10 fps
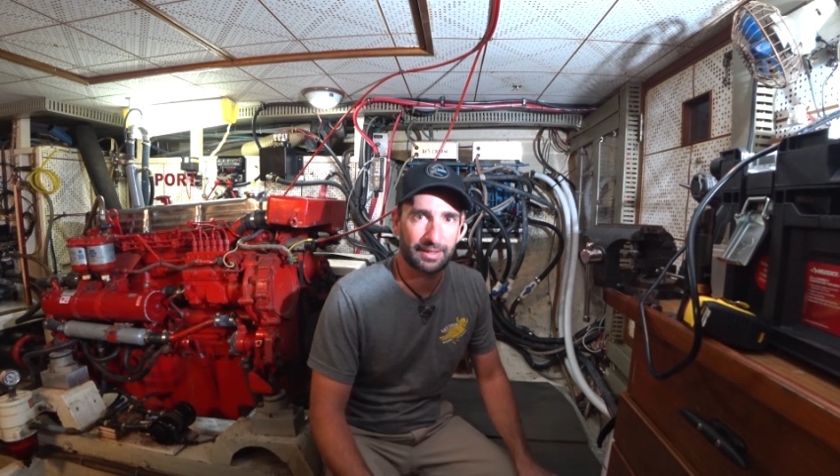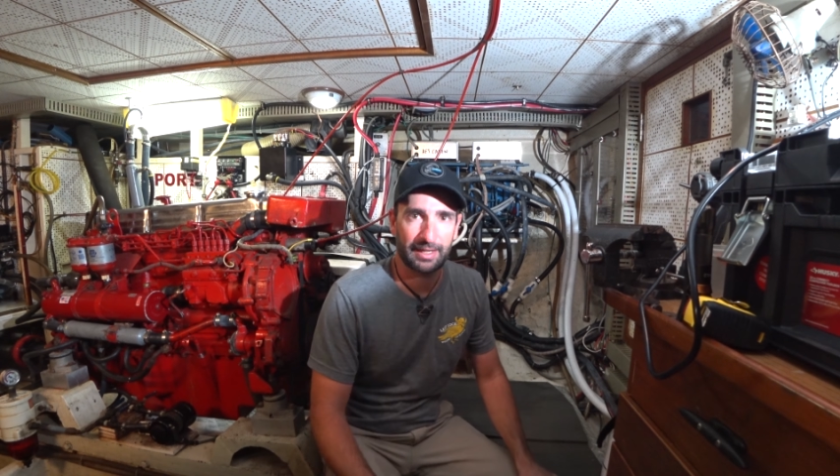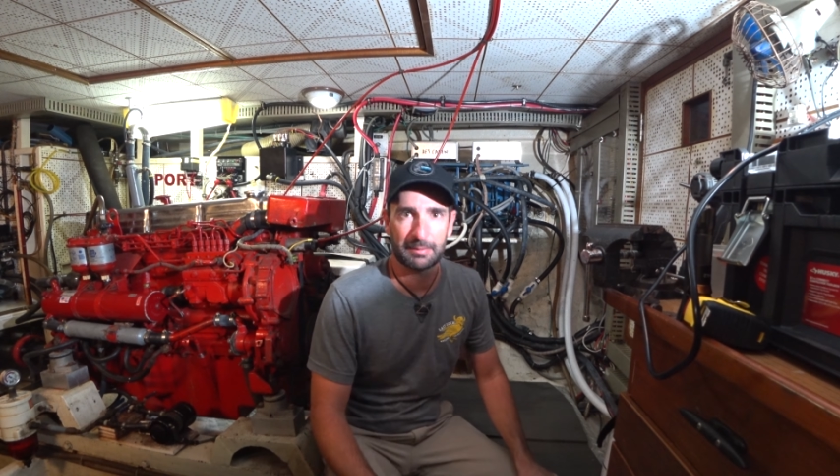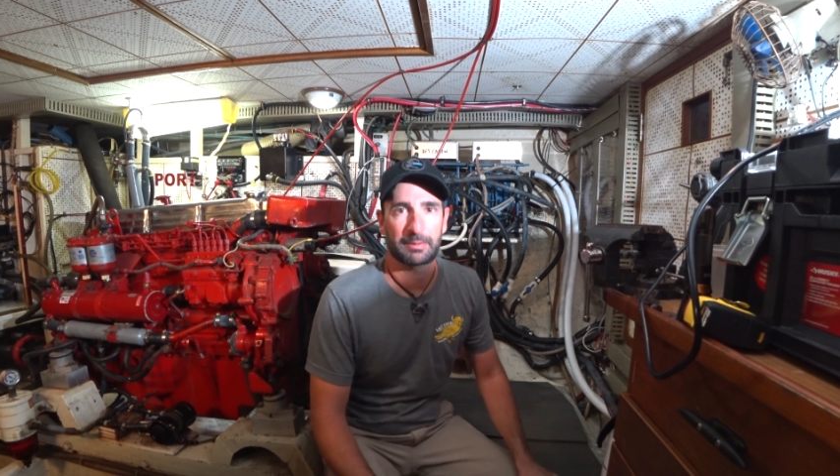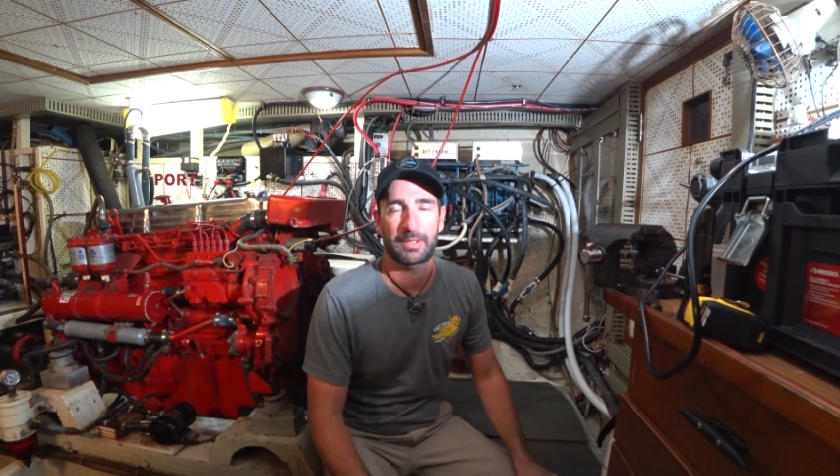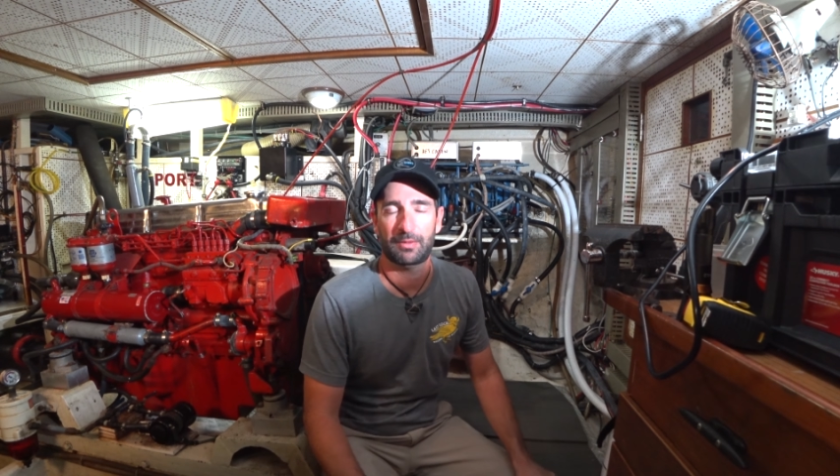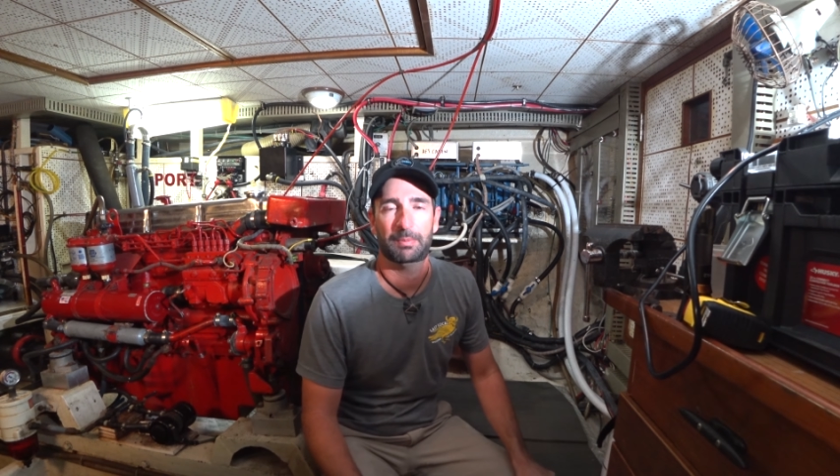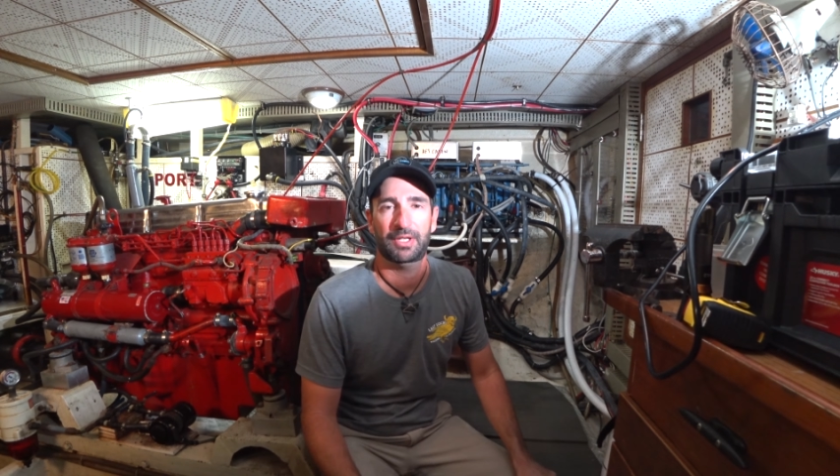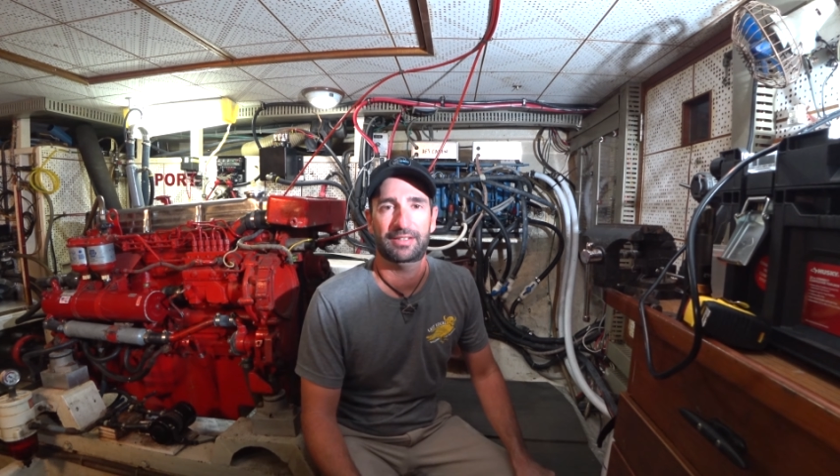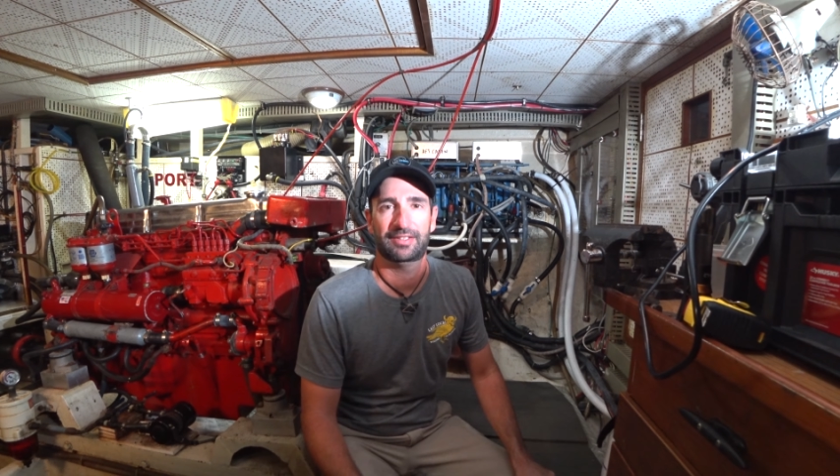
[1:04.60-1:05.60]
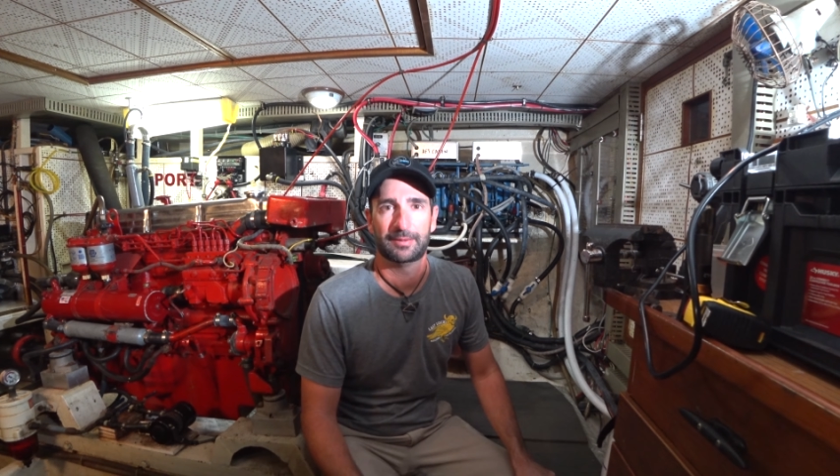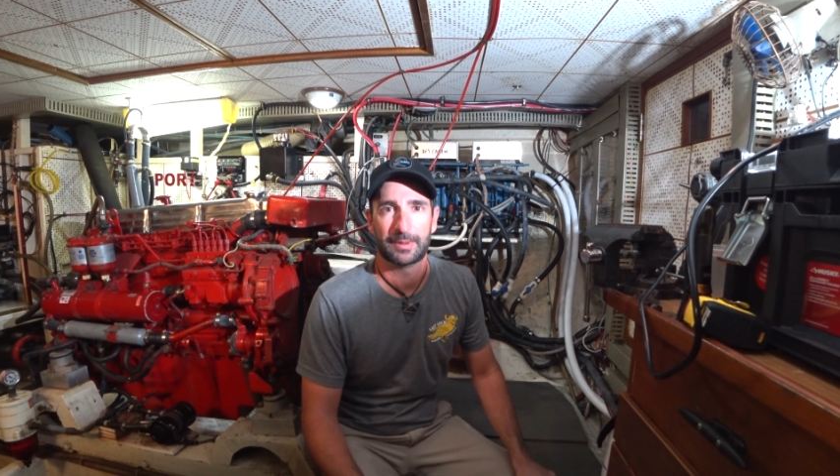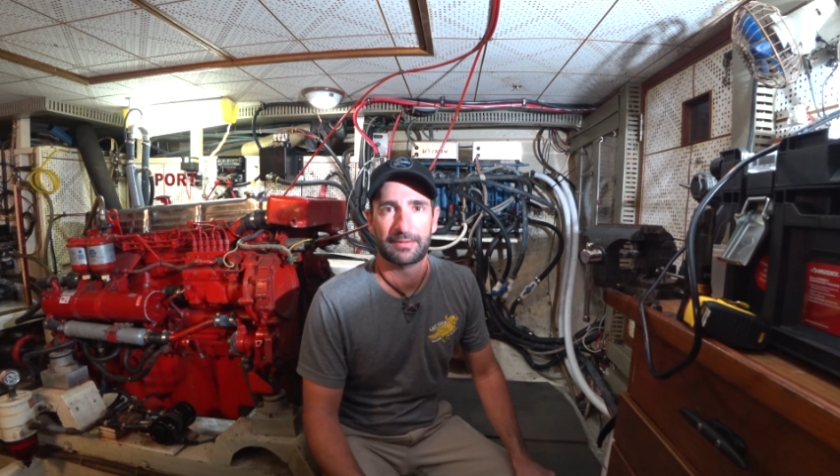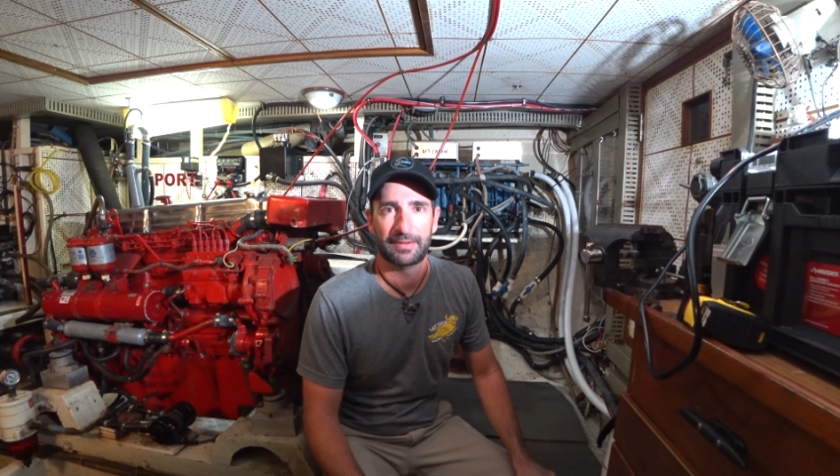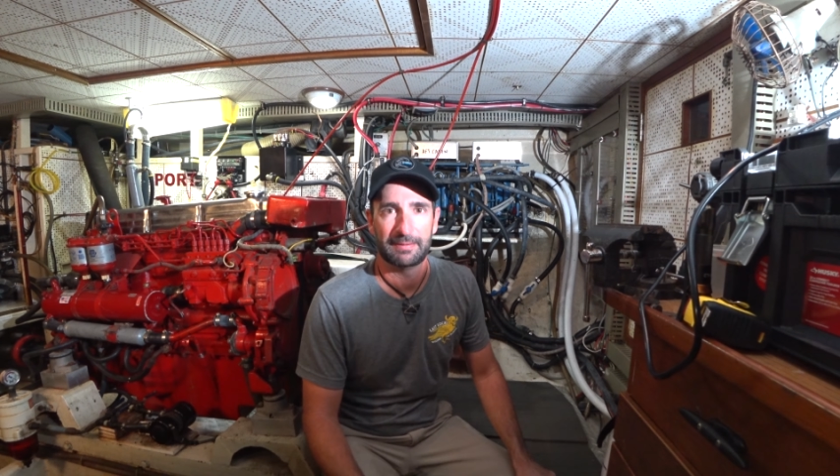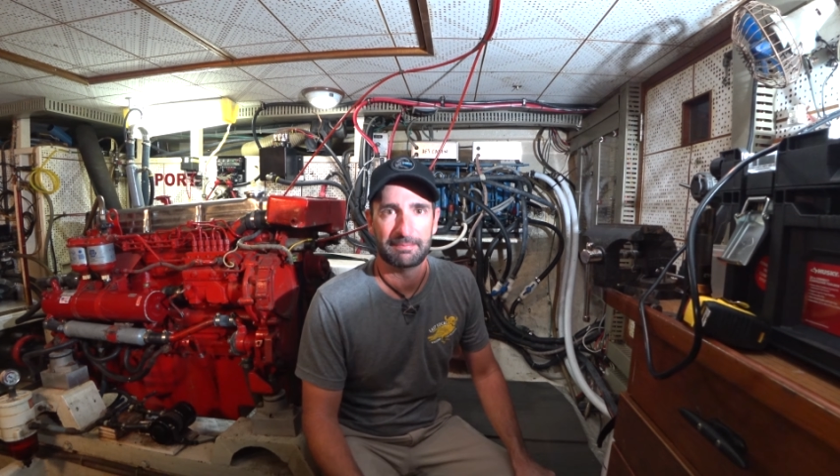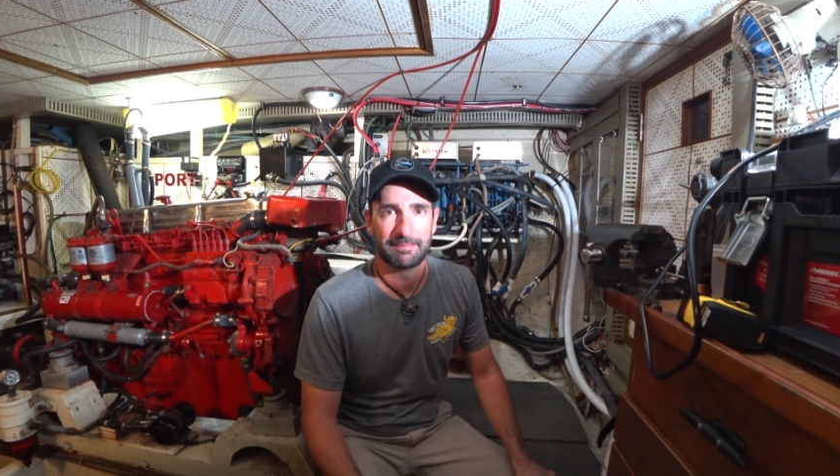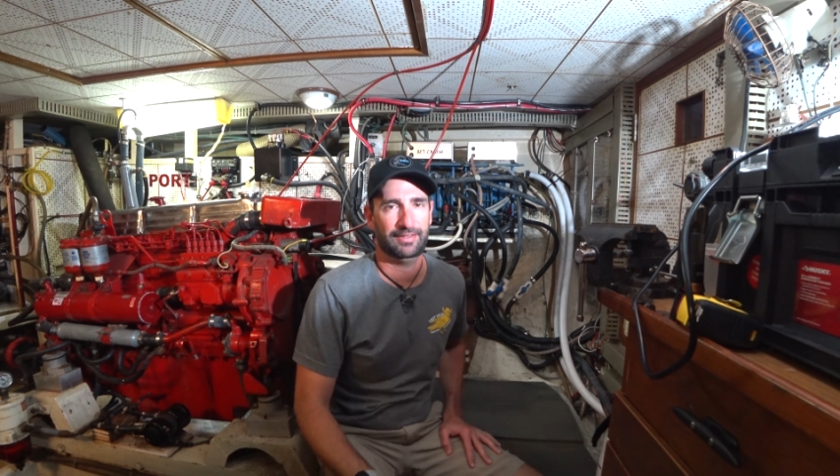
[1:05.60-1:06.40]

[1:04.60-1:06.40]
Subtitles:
I'm going to be replacing one of them.